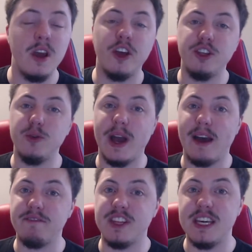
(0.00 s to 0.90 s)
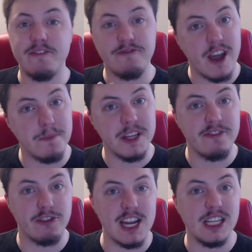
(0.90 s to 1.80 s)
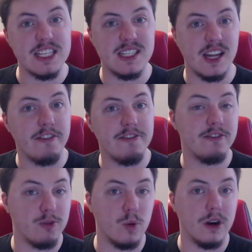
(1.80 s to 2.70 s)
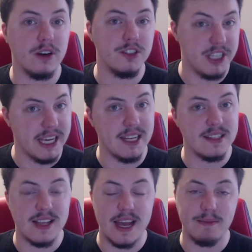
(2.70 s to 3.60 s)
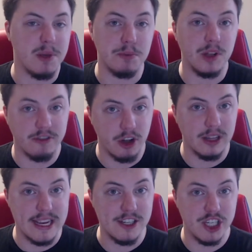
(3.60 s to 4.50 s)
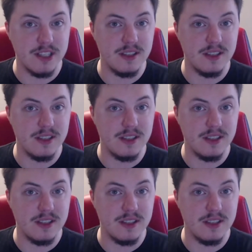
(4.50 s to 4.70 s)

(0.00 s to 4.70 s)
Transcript: You have the family-friendly stuff for kids and people of all ages.